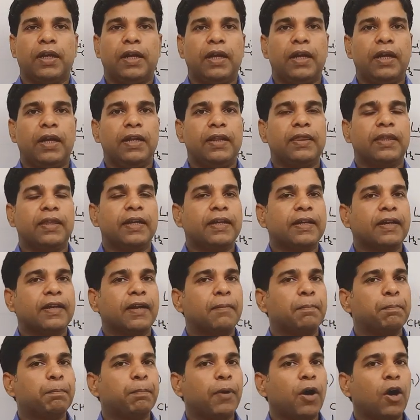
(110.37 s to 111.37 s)
and that
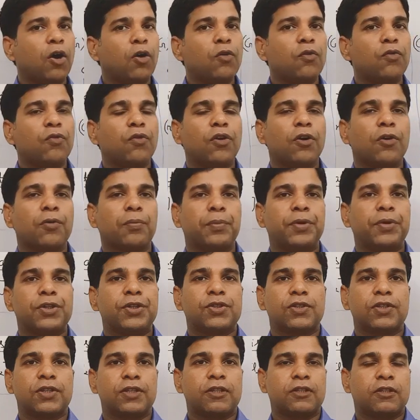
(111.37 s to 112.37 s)
compound
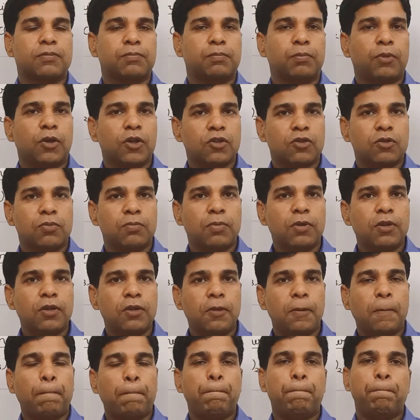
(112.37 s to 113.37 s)
formation is possible
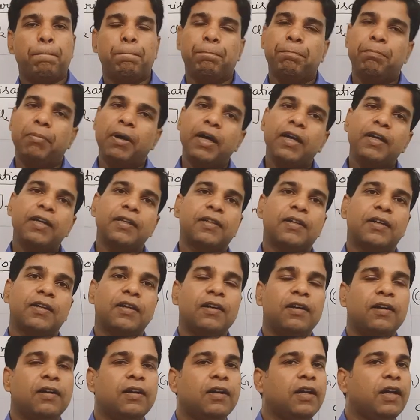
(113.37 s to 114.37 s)
by the
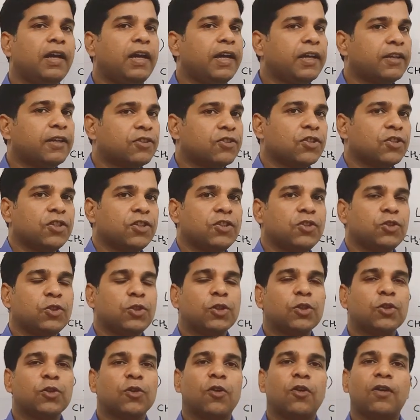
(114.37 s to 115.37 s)

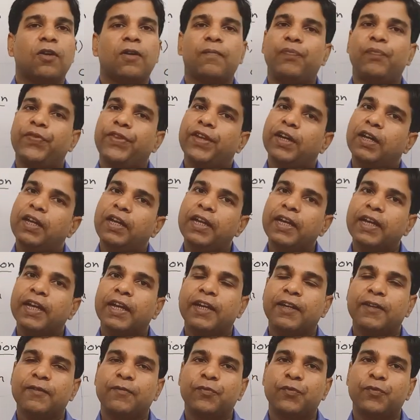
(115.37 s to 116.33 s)
exchanging of the ligand.